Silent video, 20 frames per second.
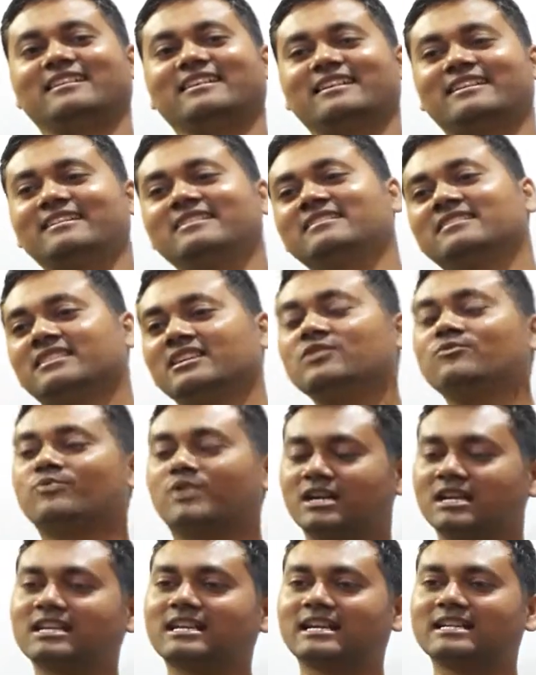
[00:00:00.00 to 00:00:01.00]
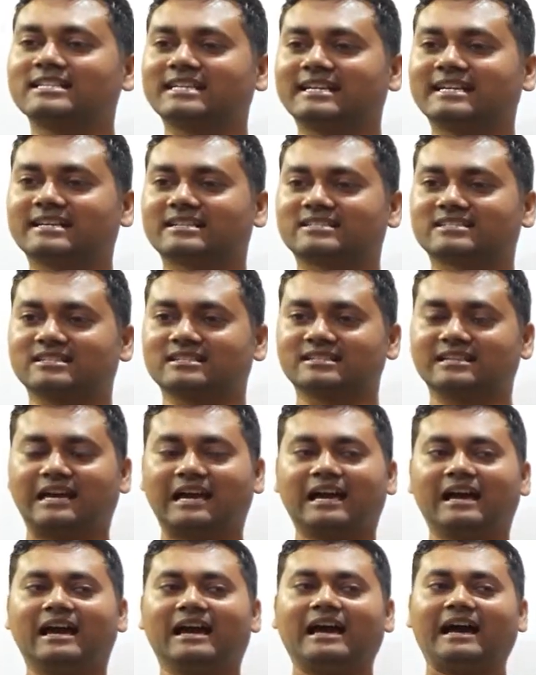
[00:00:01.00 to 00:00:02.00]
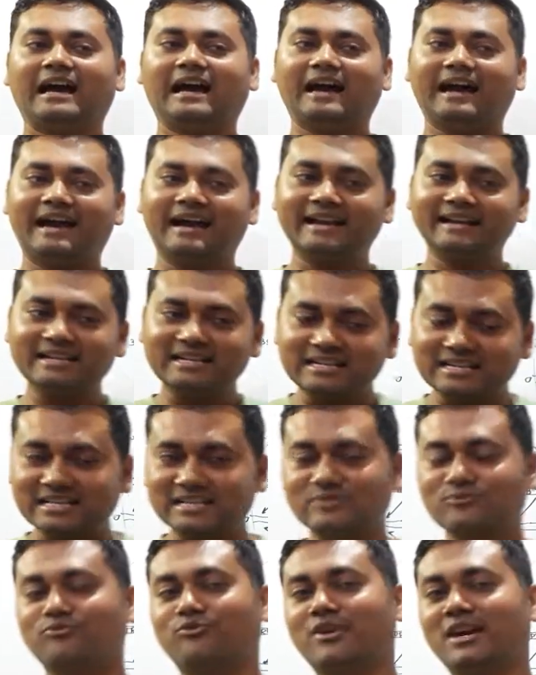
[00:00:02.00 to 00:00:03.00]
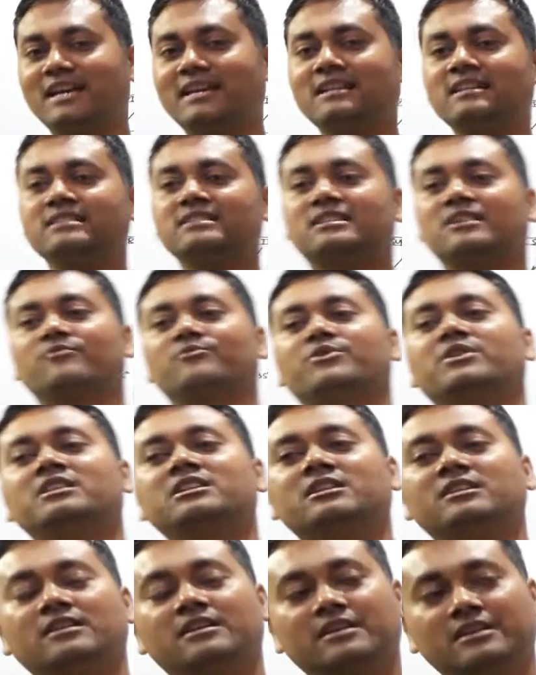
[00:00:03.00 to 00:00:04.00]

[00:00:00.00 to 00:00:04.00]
In the vertical direction. And when the wind